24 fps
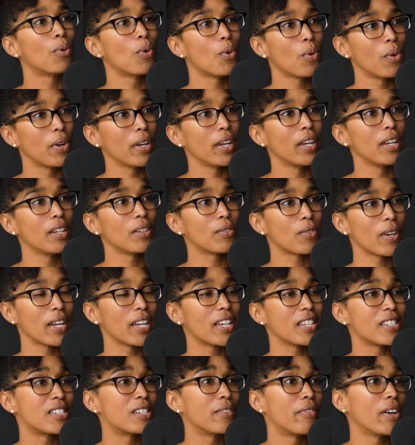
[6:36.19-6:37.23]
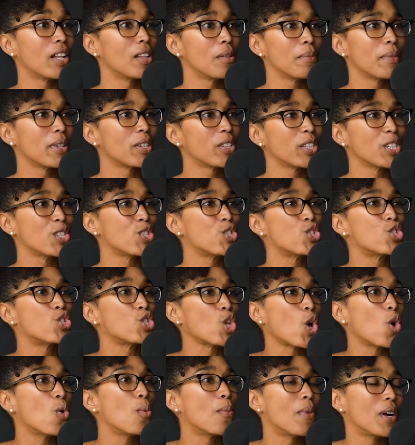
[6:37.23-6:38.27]
point, right? Because developmentally,
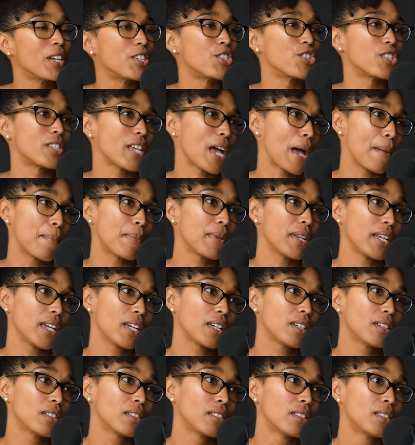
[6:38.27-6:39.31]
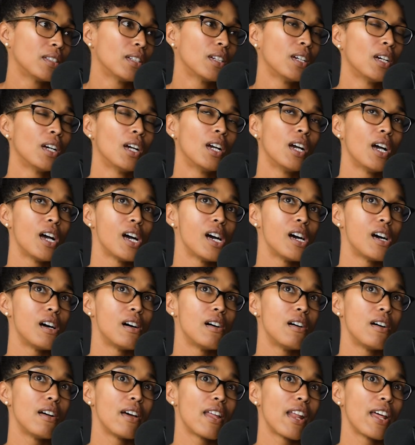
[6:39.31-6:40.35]
so much is happening. And
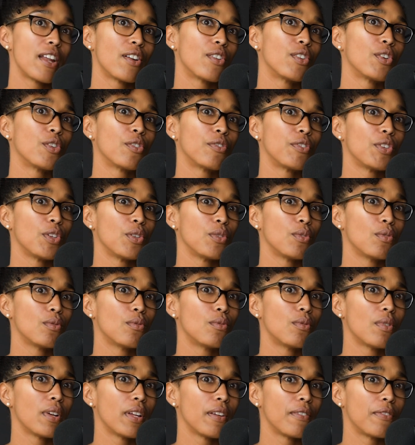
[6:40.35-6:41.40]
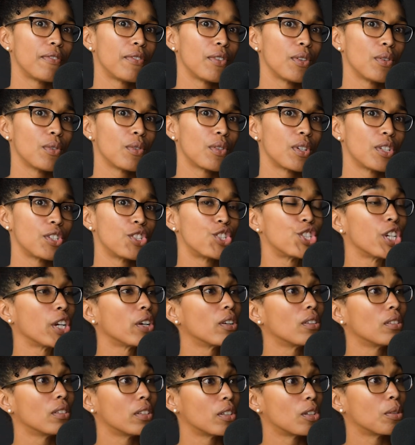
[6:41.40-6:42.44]
I don't know if you could share
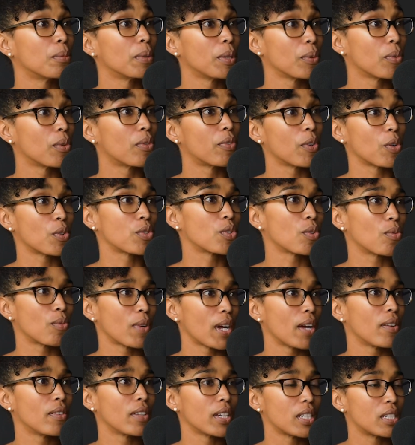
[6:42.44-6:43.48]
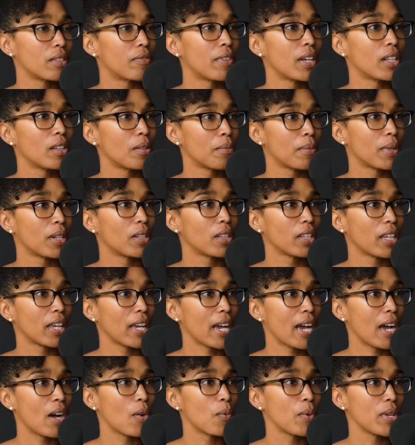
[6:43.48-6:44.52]
a little bit with folks around like developmentally
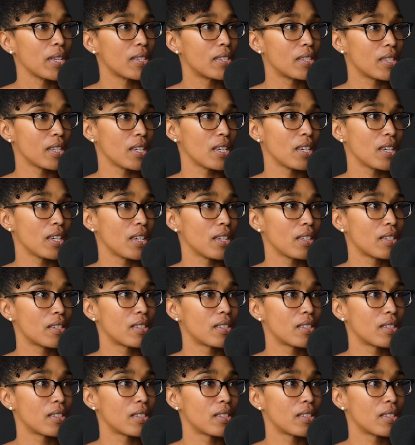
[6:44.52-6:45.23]
how we see